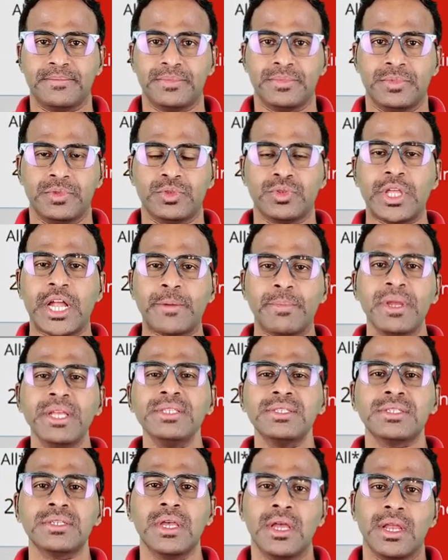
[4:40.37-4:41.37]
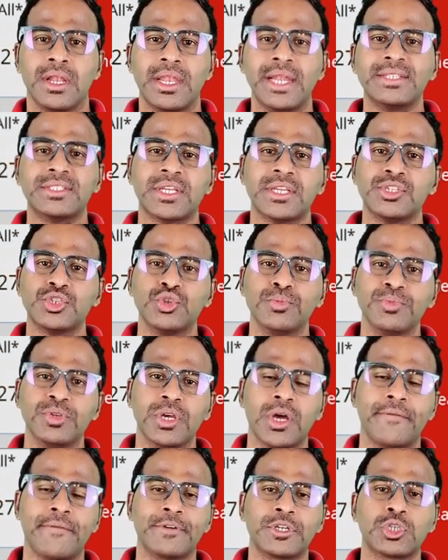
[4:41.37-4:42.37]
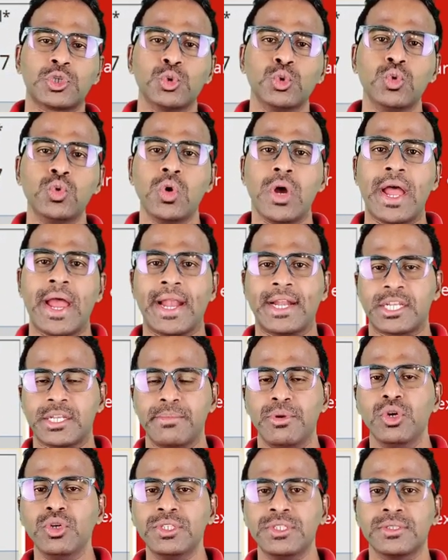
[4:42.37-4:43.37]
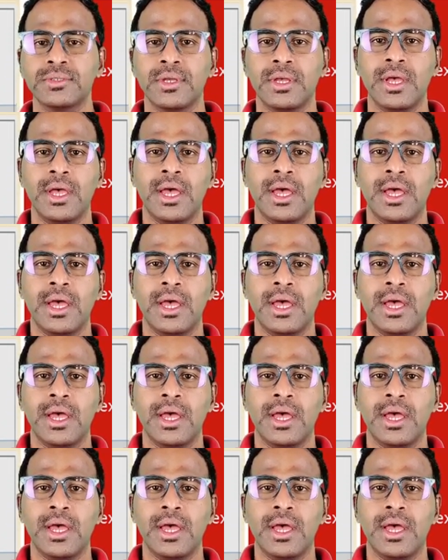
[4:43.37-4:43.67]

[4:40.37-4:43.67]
So that means, let's assume you have 2 attributes